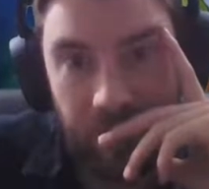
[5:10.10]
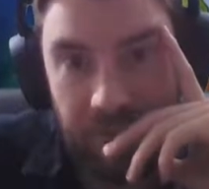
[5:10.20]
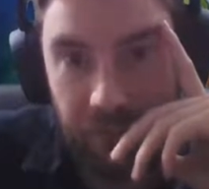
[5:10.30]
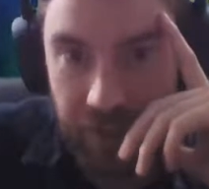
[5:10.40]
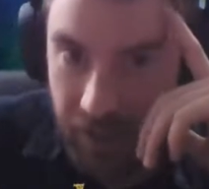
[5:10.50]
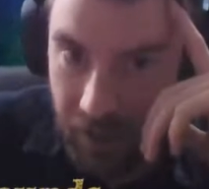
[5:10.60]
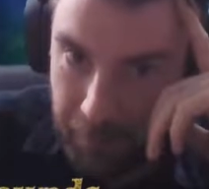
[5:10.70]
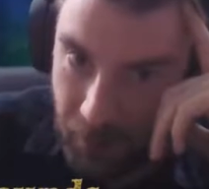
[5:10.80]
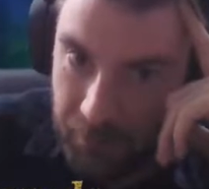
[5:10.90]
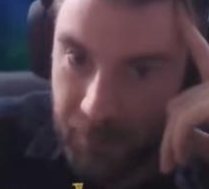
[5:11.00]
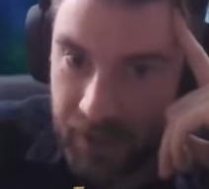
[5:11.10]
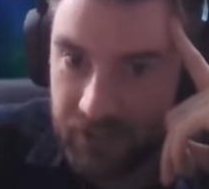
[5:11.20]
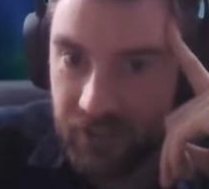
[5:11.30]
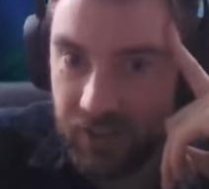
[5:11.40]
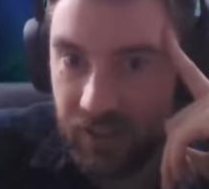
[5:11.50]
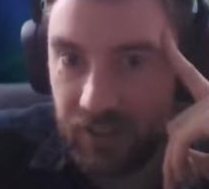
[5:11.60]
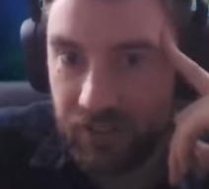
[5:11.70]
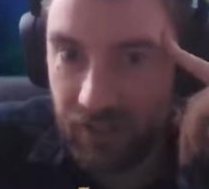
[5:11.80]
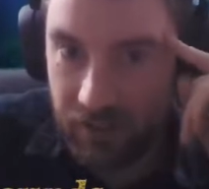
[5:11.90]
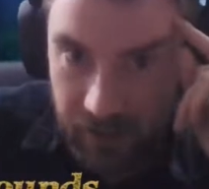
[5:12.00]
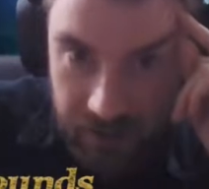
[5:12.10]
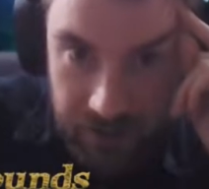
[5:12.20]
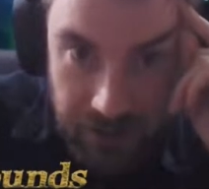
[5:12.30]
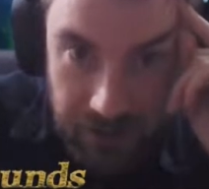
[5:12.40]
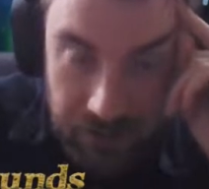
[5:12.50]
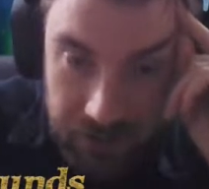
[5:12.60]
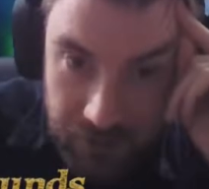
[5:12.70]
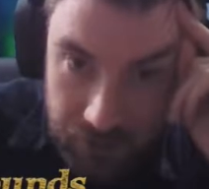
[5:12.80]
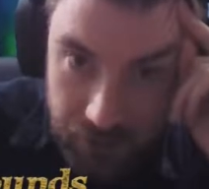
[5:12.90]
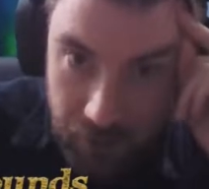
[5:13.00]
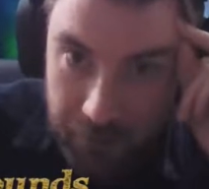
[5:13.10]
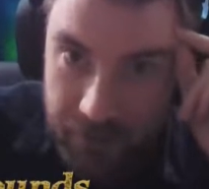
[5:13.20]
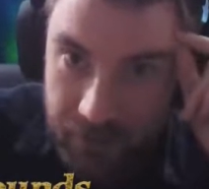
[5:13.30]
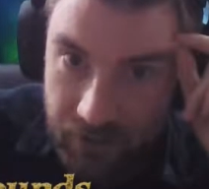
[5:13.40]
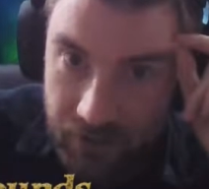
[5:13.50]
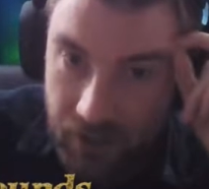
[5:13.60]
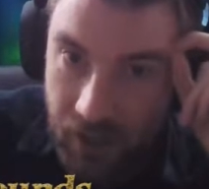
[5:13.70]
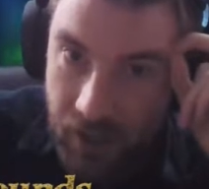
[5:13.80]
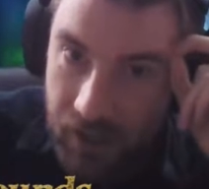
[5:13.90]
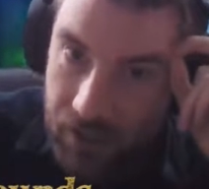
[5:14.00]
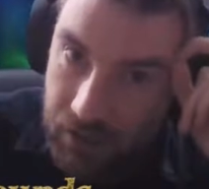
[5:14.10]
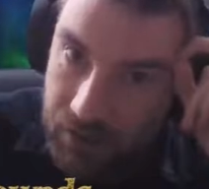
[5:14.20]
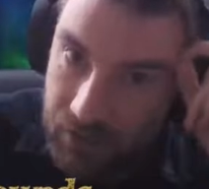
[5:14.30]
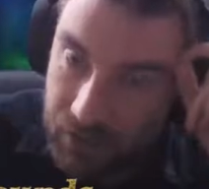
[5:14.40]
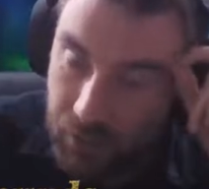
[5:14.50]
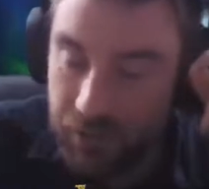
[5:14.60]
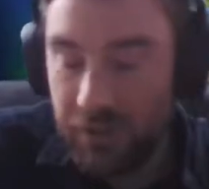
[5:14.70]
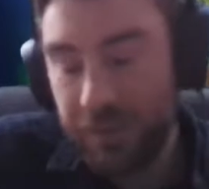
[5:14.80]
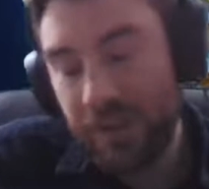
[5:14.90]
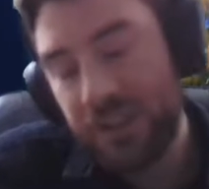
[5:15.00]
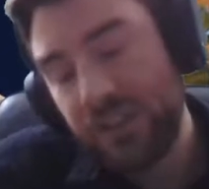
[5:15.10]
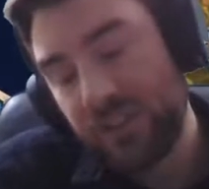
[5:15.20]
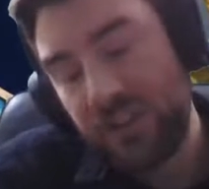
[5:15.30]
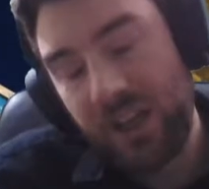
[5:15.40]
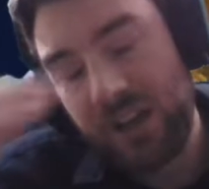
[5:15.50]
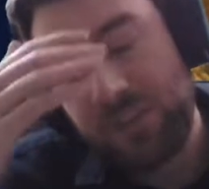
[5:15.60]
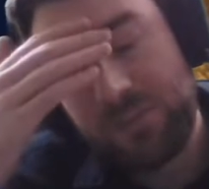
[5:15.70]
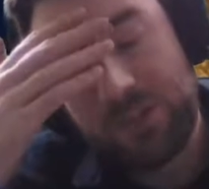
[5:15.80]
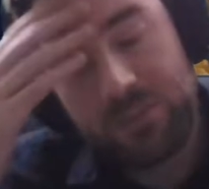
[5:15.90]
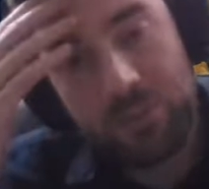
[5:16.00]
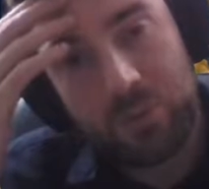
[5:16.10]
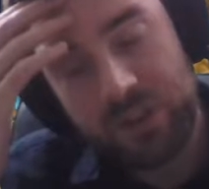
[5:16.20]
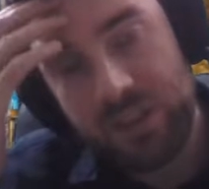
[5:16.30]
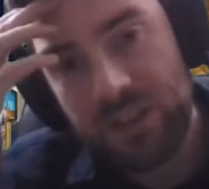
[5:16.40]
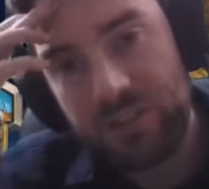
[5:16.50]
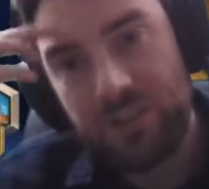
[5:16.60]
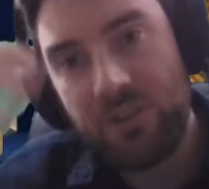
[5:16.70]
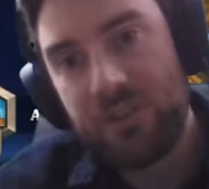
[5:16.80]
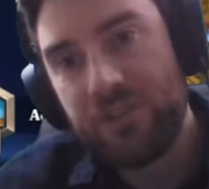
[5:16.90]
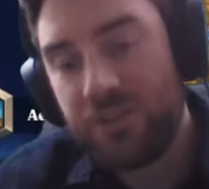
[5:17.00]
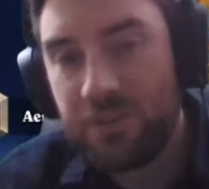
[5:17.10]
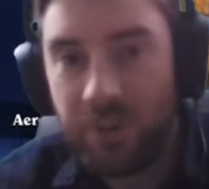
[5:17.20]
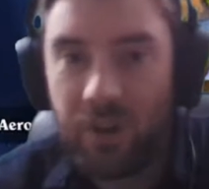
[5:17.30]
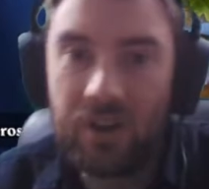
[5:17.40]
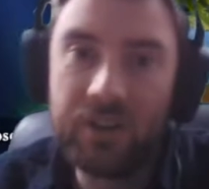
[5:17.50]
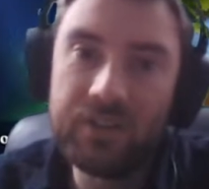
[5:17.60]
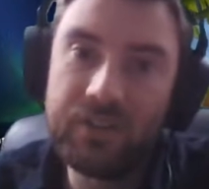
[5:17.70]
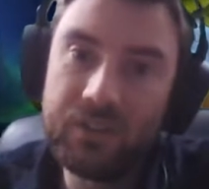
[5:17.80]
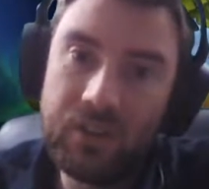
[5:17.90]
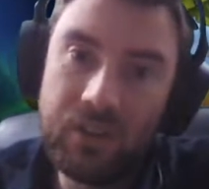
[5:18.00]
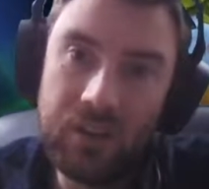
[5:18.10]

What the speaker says: we can get a Bone Mare to stick next turn, that will give us a strong position, because Zoo typically doesn't have much board clears. He's got his Doom Guards.